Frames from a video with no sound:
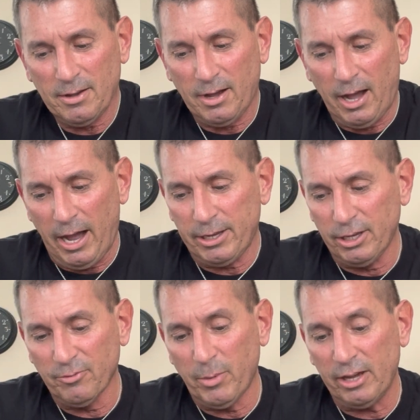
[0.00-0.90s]
I
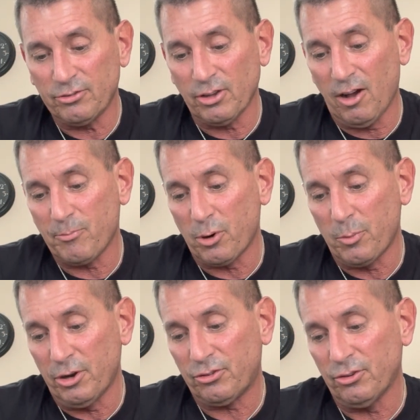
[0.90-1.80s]
give myself
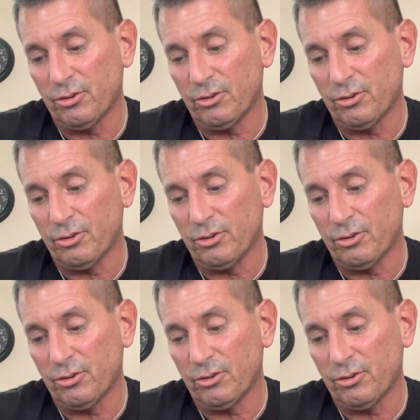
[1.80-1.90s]
permission